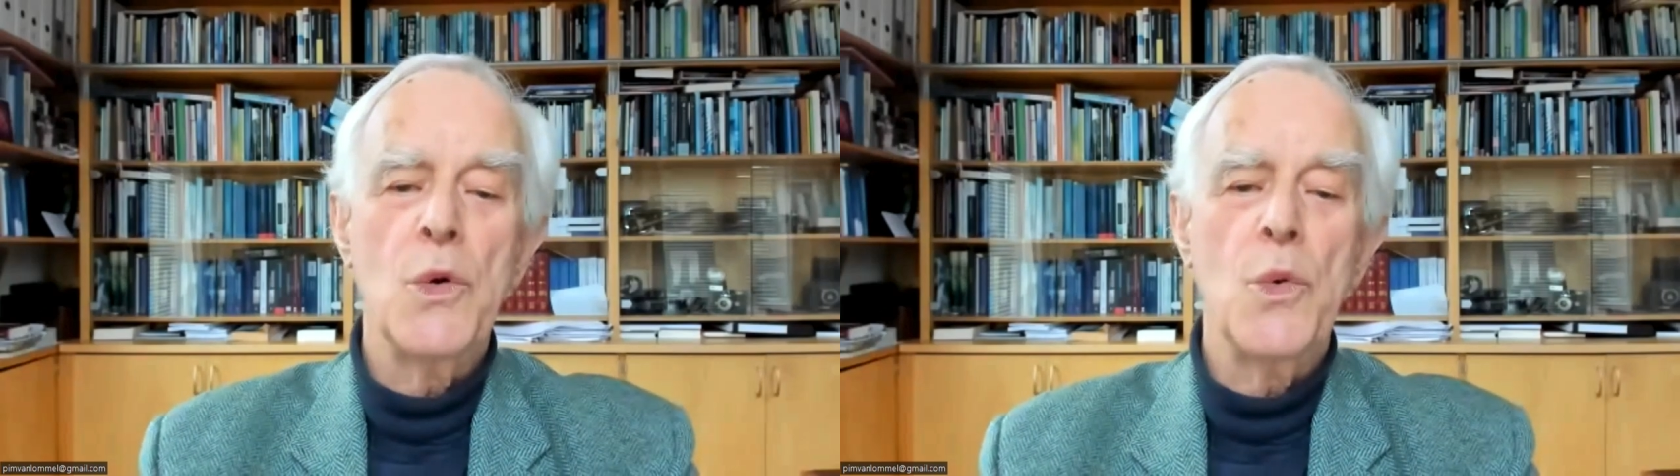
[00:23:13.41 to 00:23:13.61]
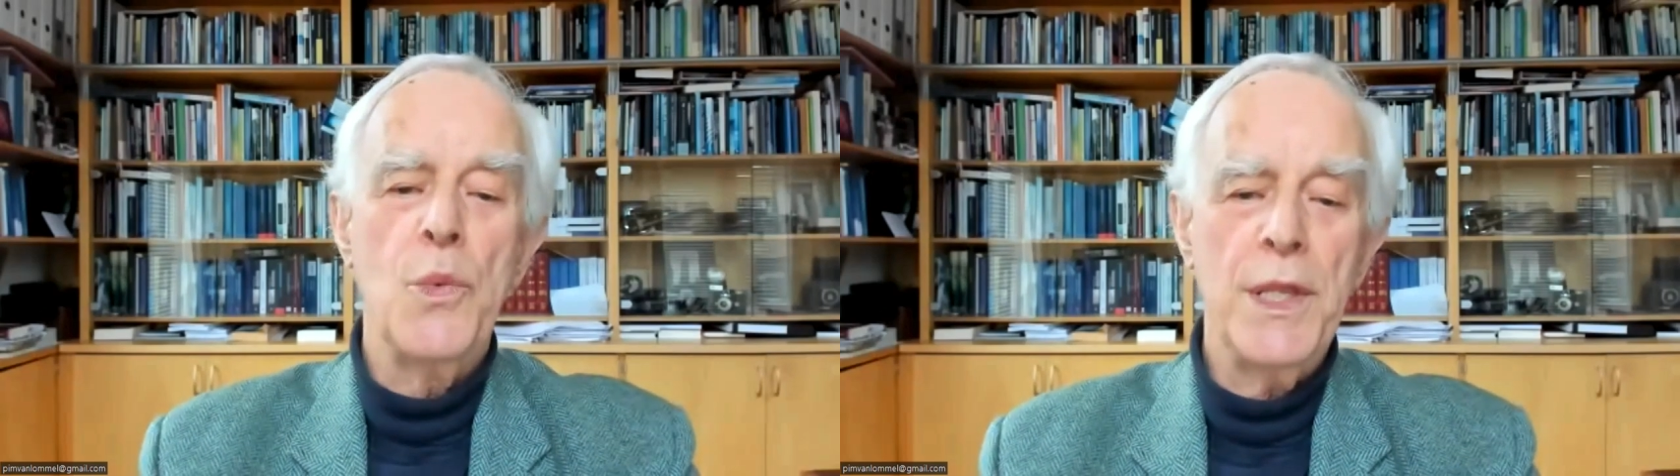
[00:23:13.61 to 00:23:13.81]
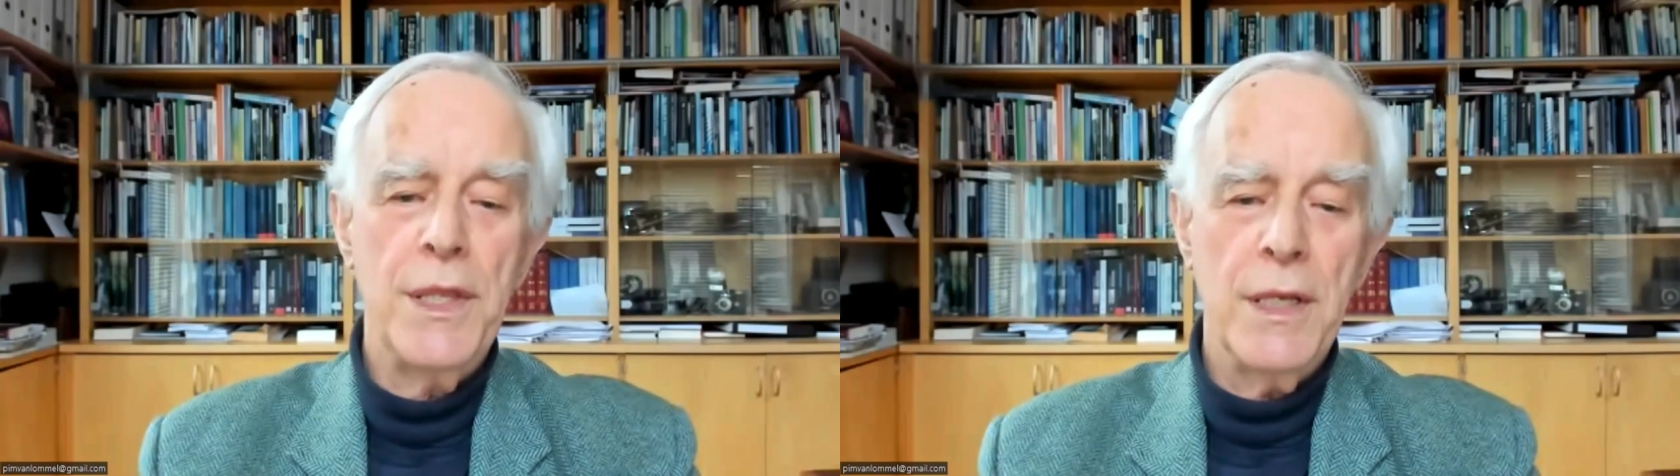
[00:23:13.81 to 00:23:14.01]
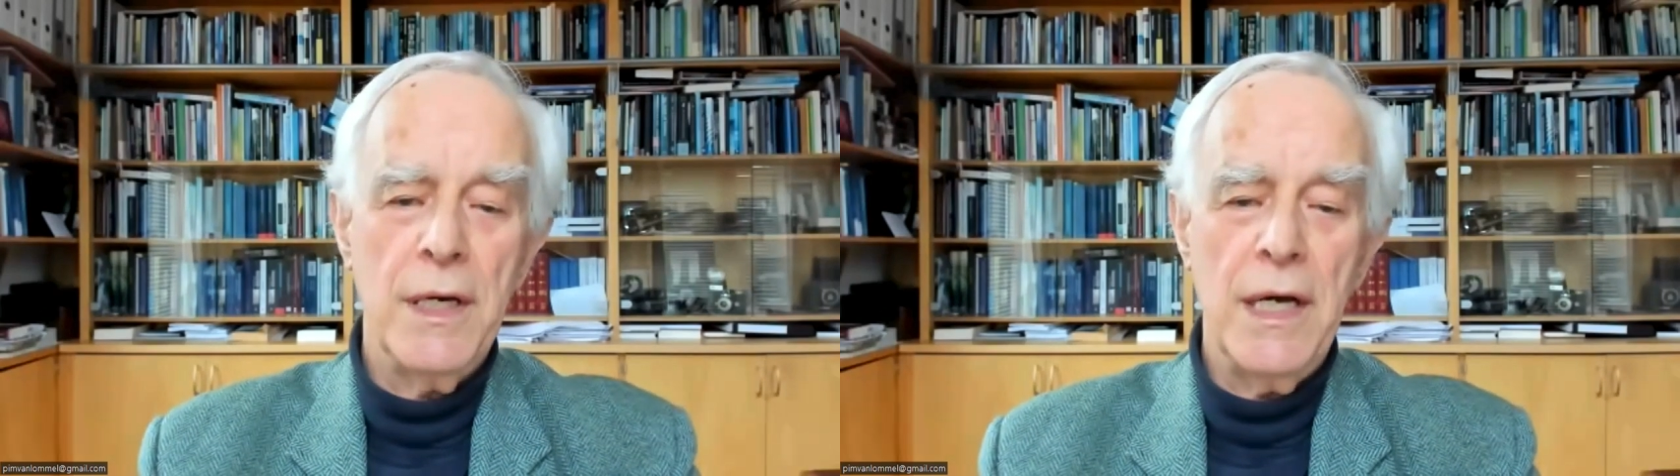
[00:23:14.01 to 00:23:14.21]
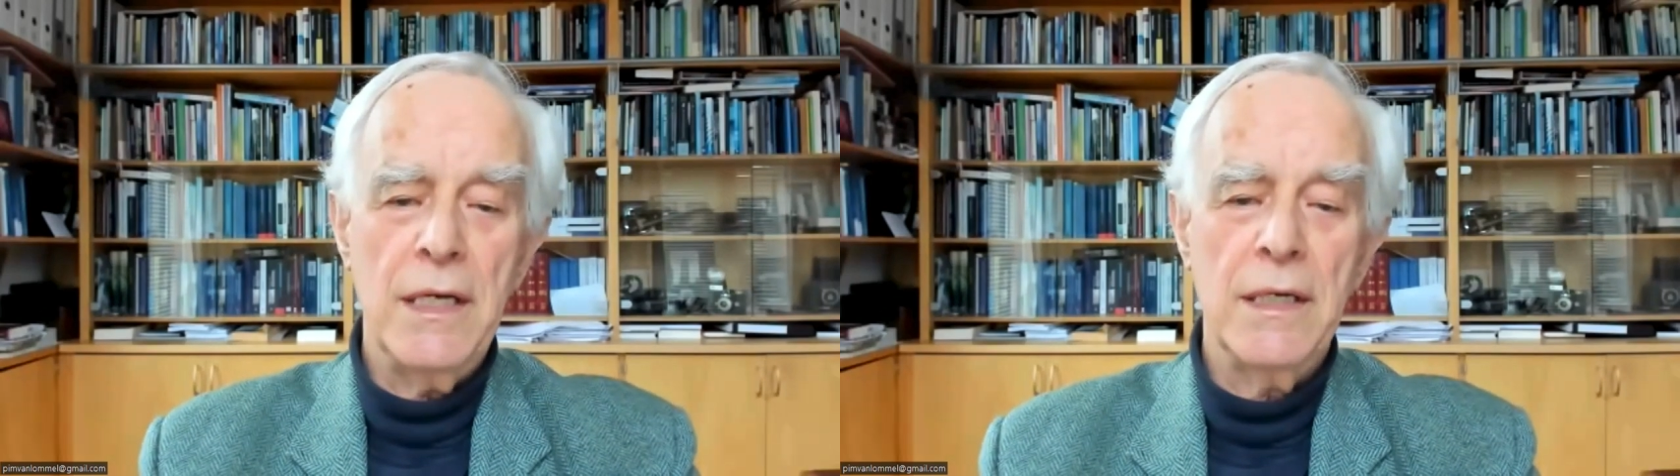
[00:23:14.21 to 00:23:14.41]
with
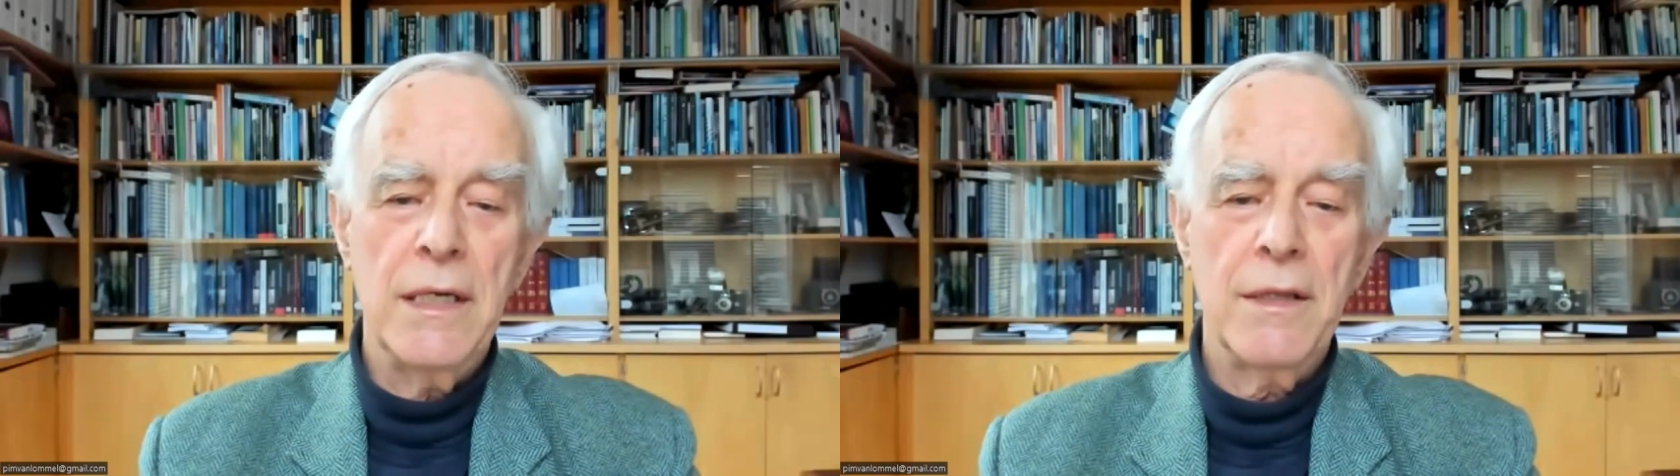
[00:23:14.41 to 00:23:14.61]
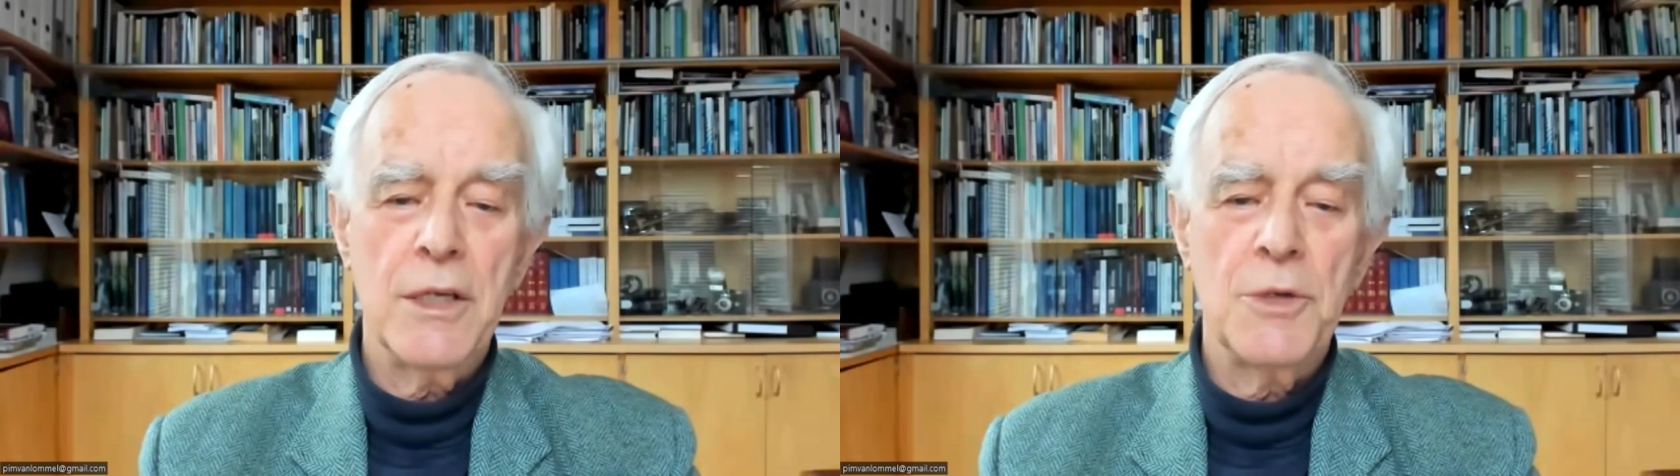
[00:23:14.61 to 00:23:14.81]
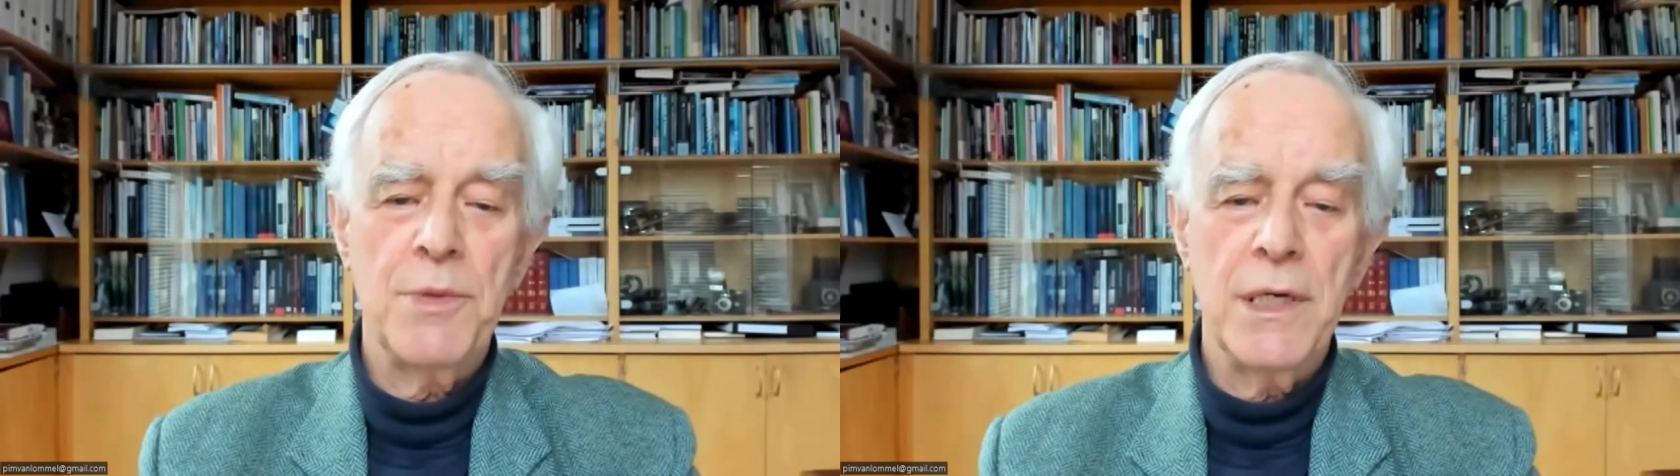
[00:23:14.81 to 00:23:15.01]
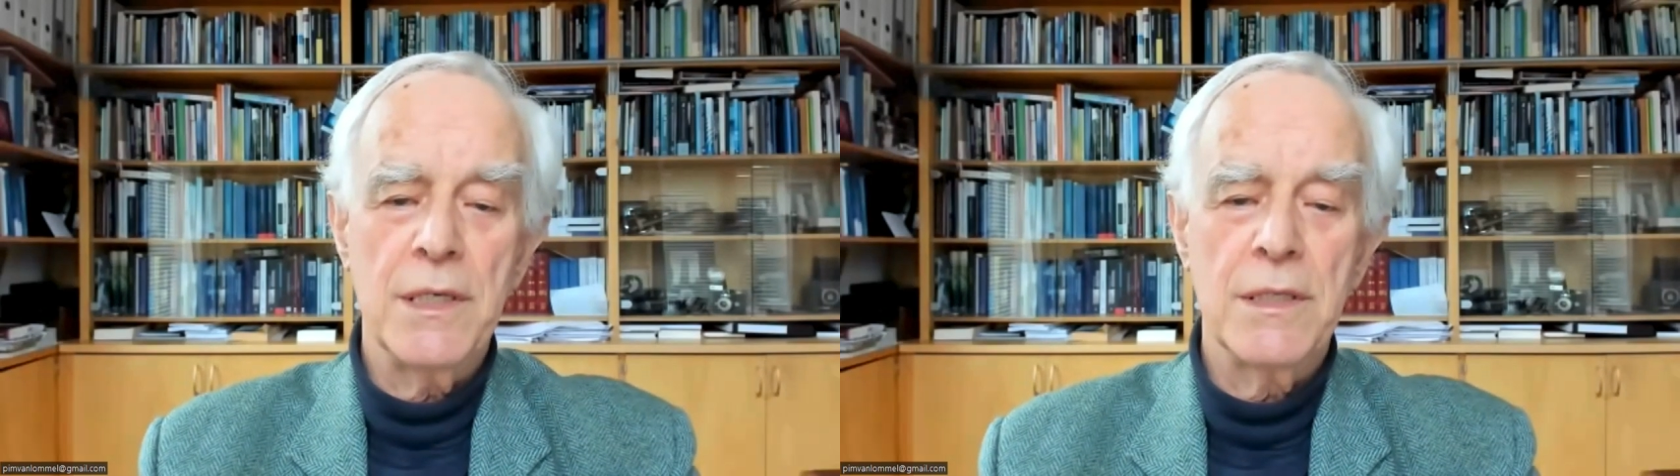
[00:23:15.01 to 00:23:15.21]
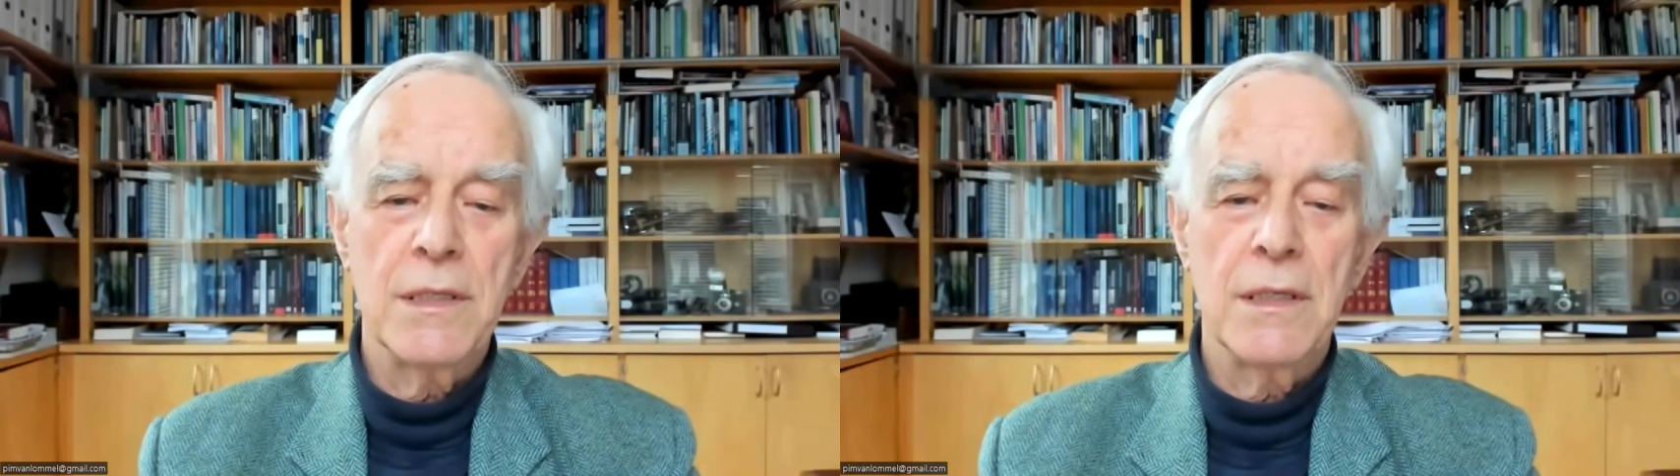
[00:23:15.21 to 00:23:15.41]
a death
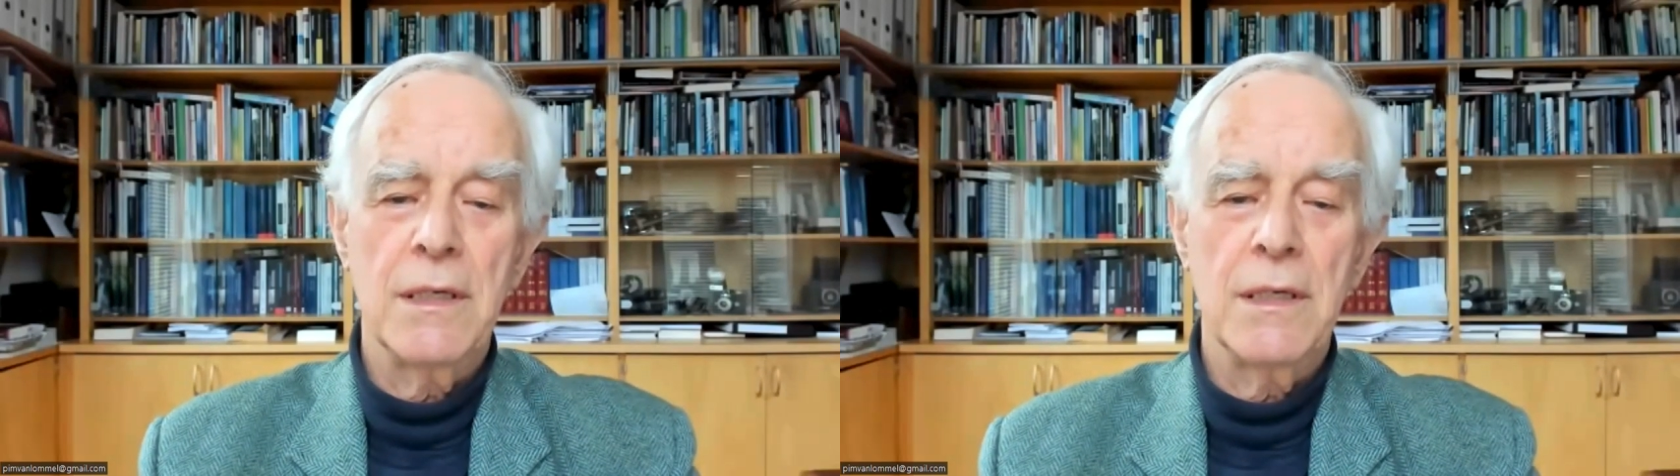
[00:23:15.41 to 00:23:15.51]
experience